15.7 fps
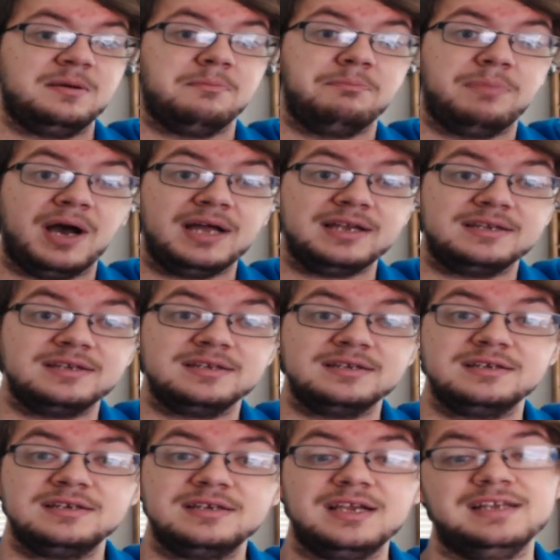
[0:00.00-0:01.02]
but
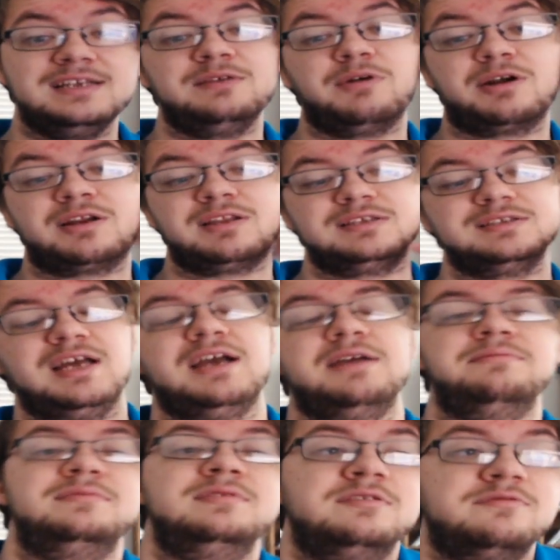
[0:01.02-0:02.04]
it did work this
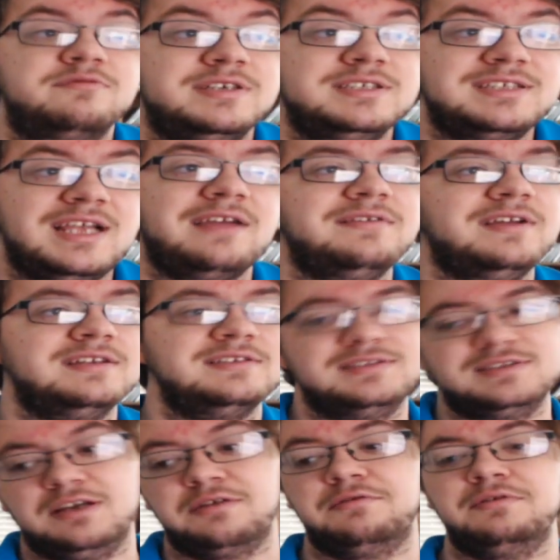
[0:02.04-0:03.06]
time. Resaved it,
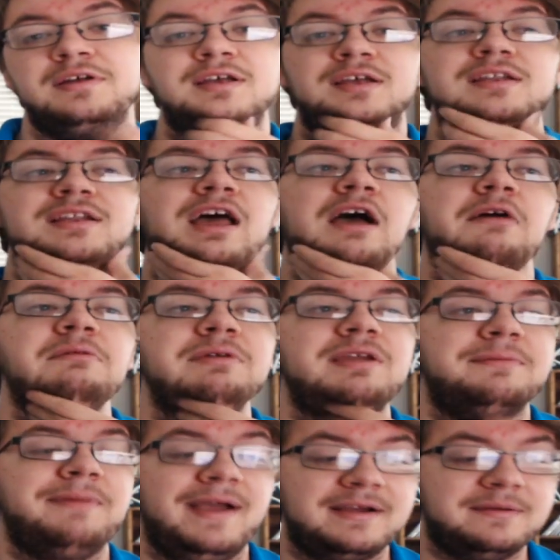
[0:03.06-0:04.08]
so now when we
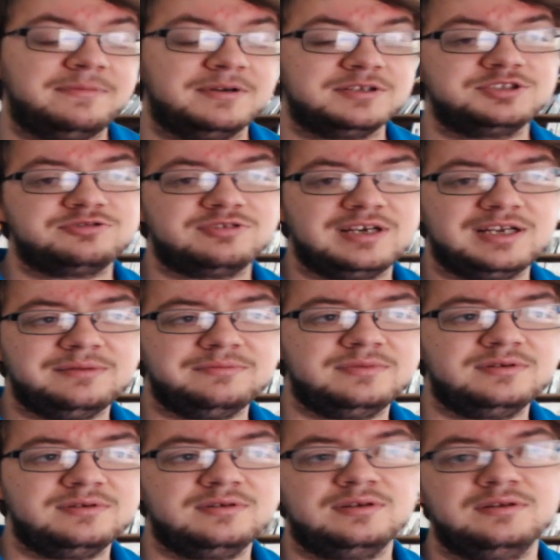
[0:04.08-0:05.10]
get back up on stream,
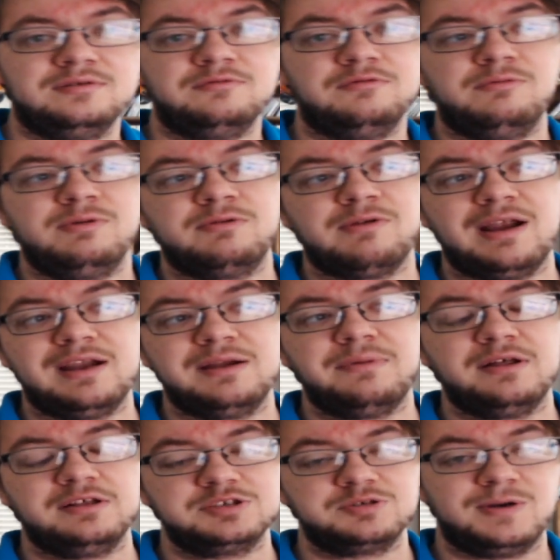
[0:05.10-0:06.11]
we'll be right in
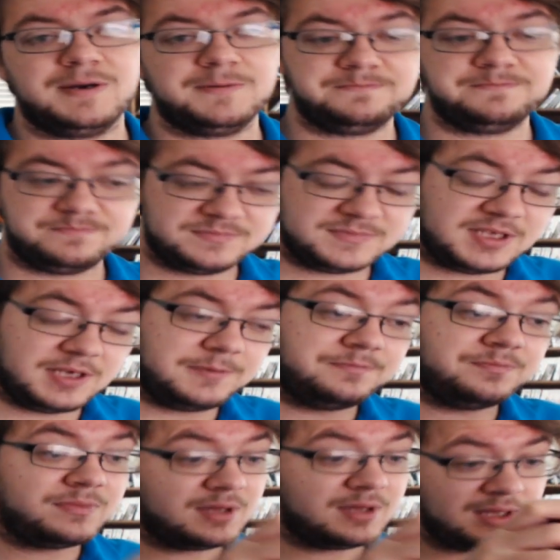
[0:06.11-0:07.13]
Apollo Square. So
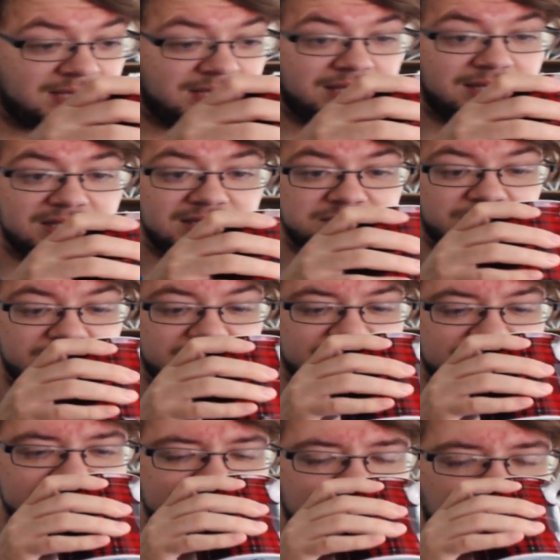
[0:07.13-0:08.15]
is what it
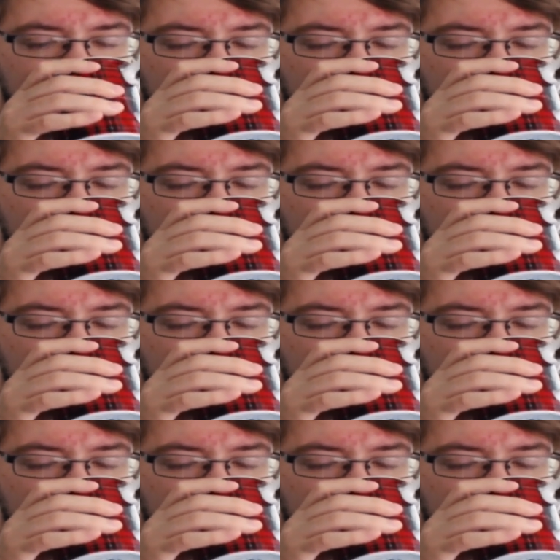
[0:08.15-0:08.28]
is.